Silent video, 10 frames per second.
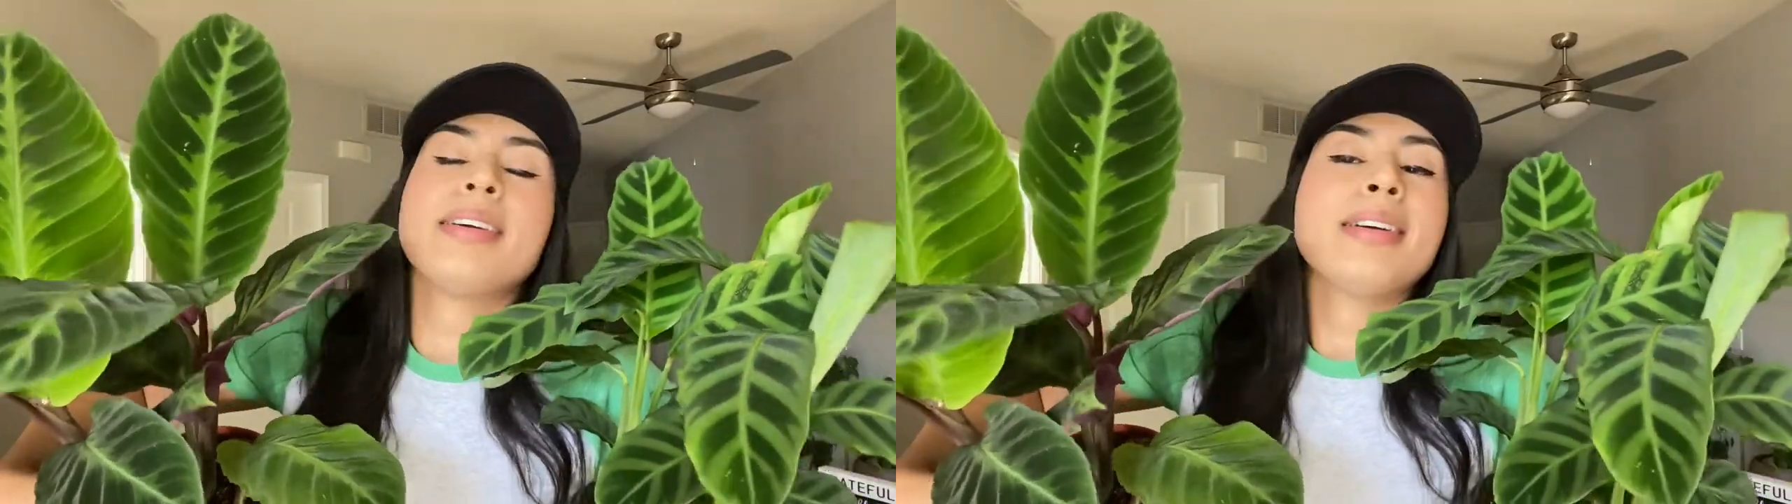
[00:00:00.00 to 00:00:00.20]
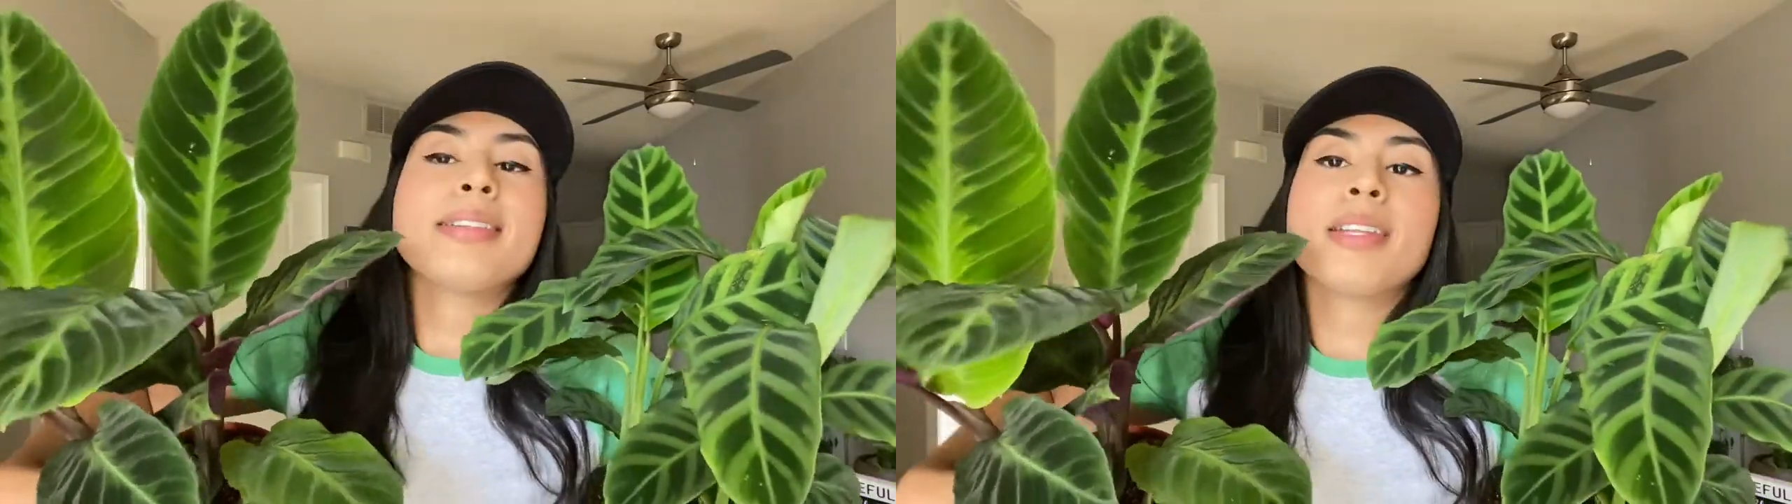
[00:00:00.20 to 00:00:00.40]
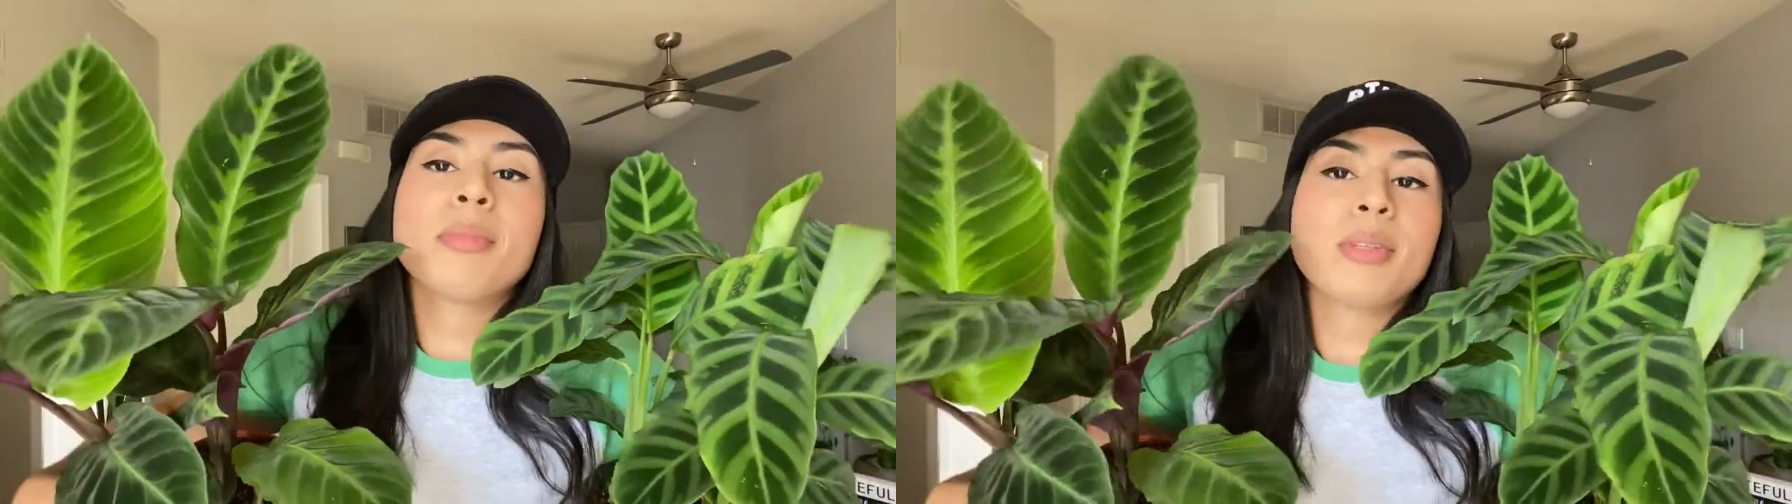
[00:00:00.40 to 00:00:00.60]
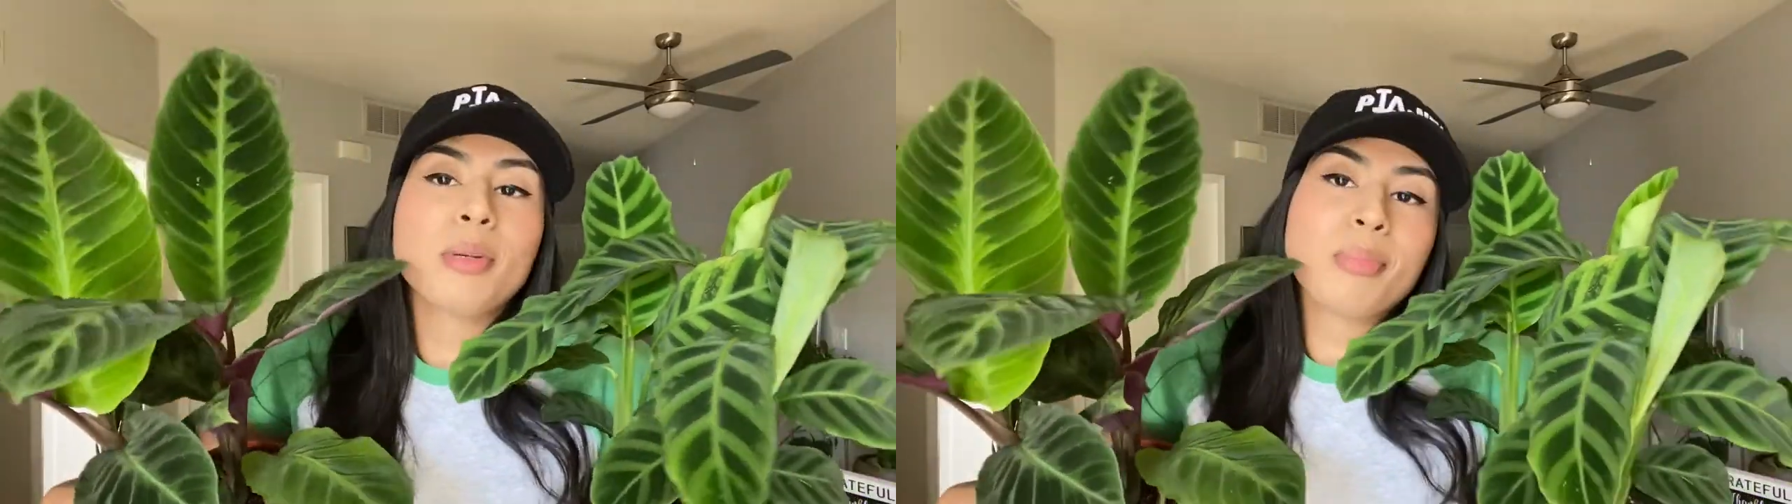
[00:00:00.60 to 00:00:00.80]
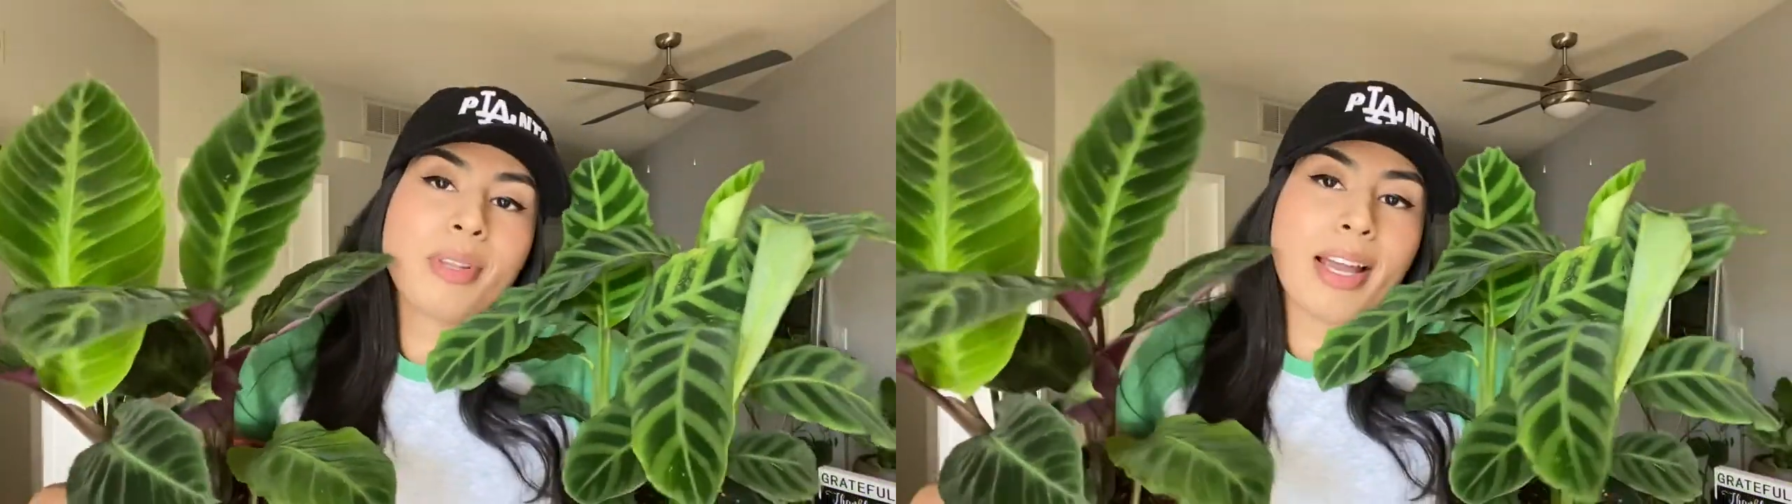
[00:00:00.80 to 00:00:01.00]
Similar
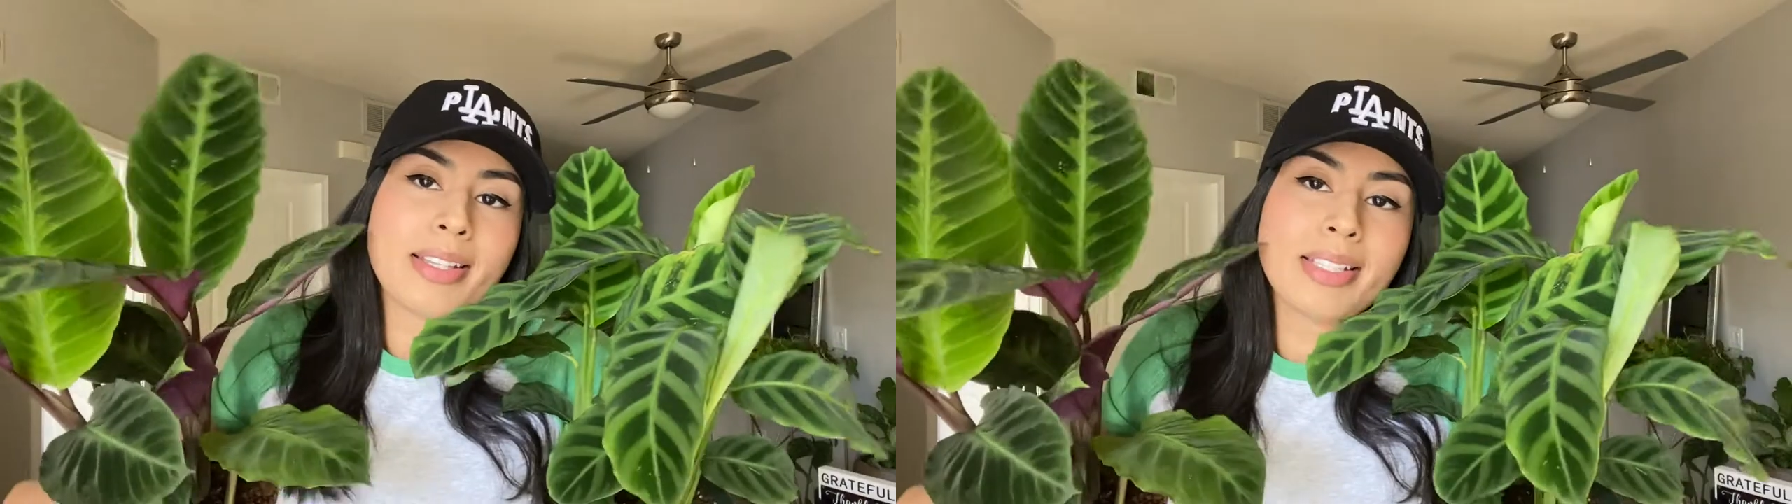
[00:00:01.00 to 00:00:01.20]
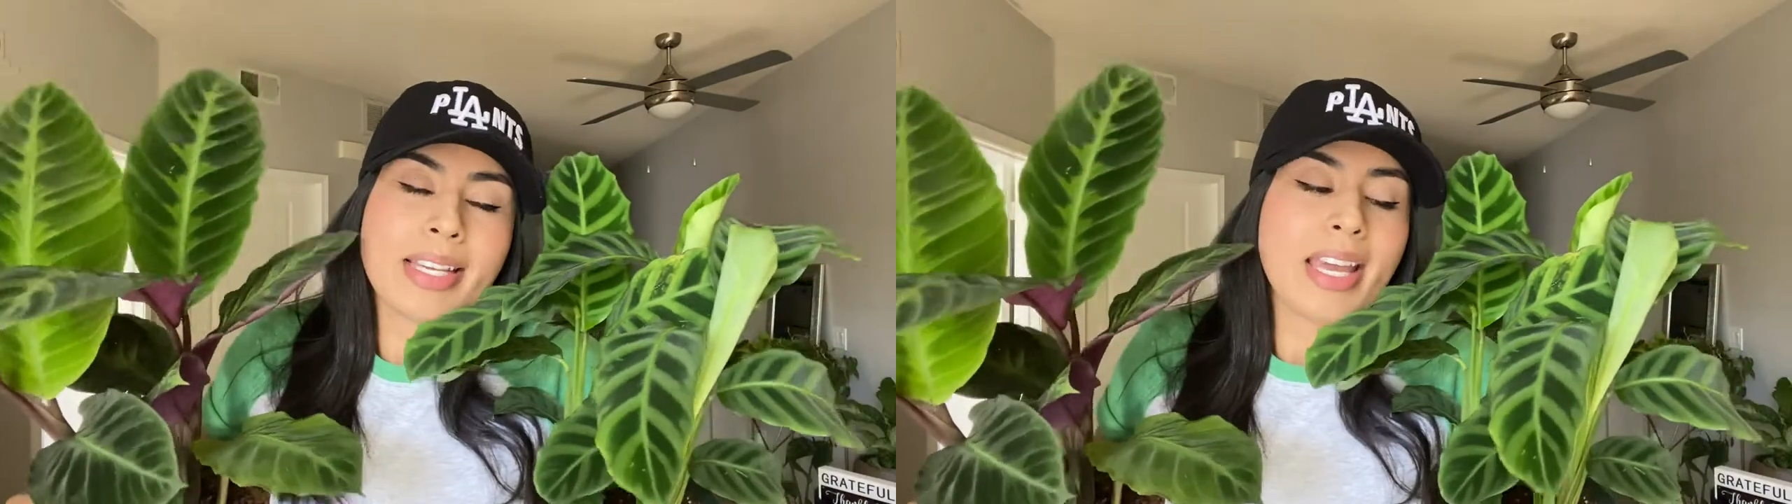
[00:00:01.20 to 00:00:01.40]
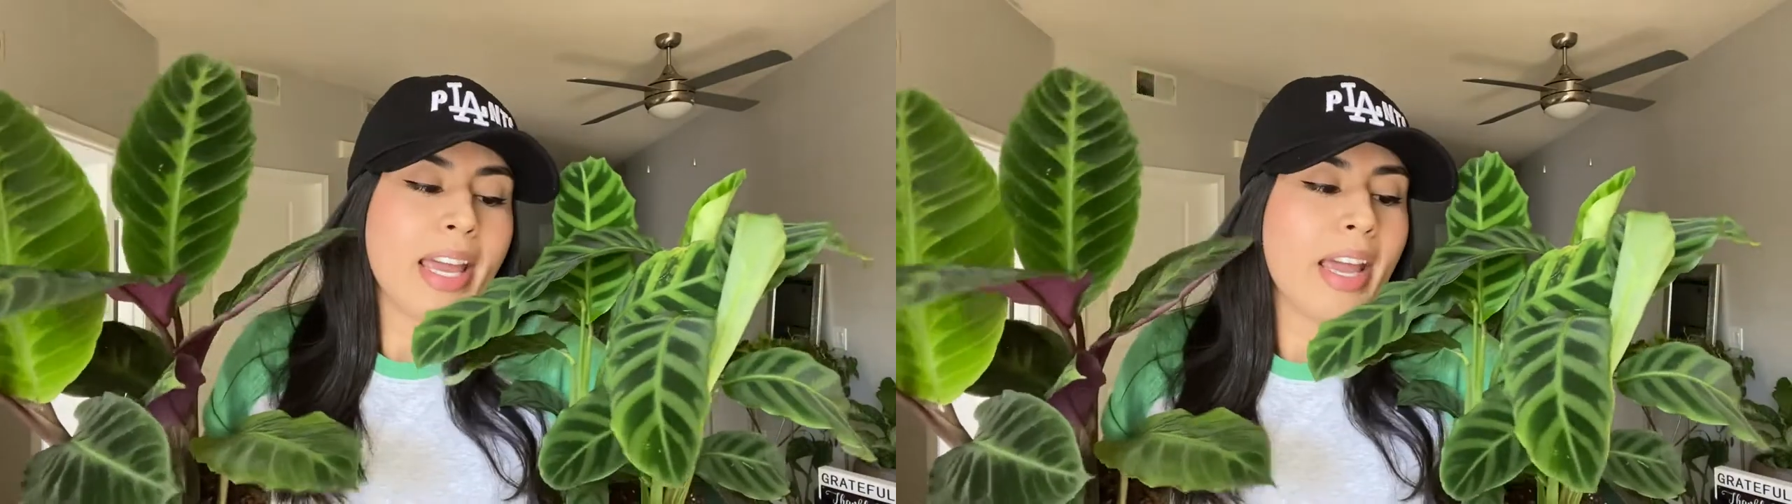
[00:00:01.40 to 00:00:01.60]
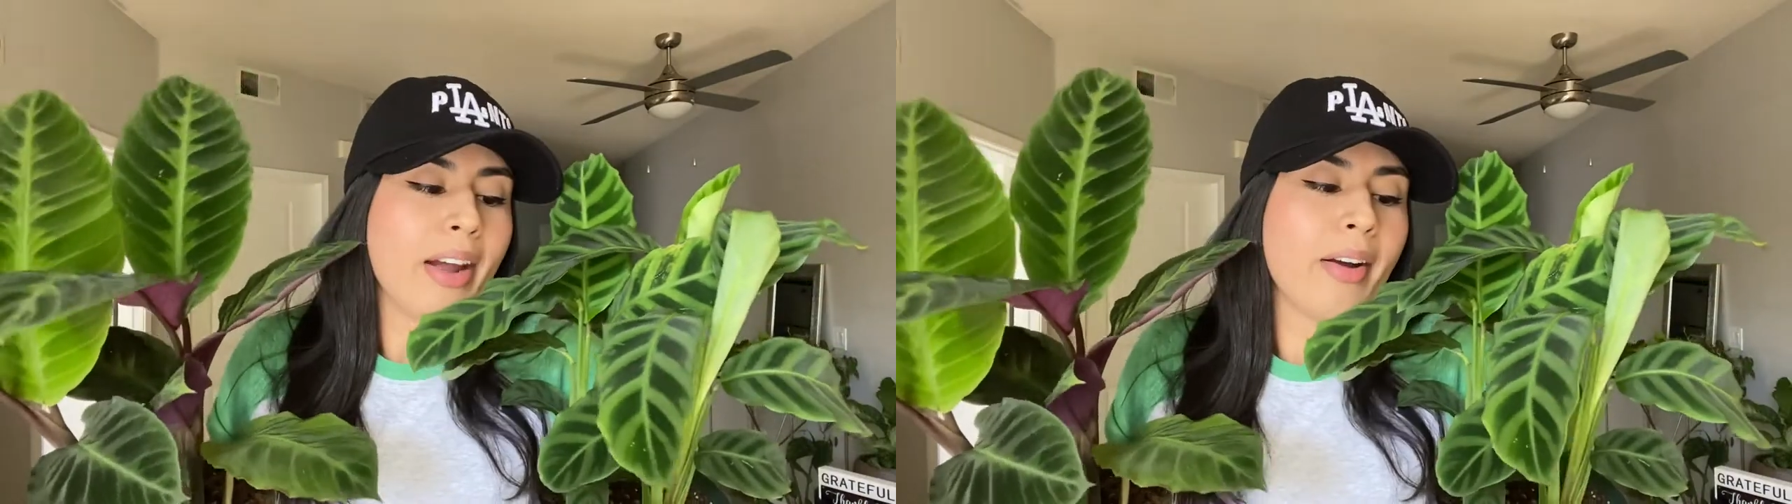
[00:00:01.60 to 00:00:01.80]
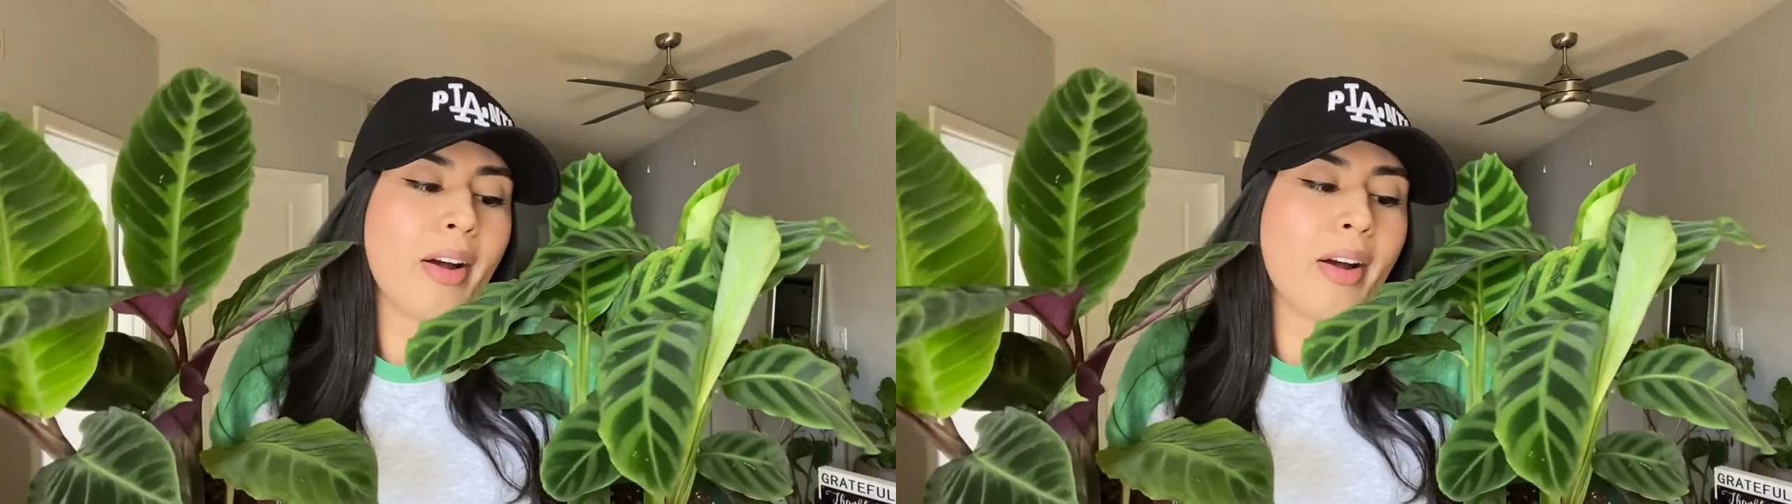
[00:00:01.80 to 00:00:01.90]
plant care,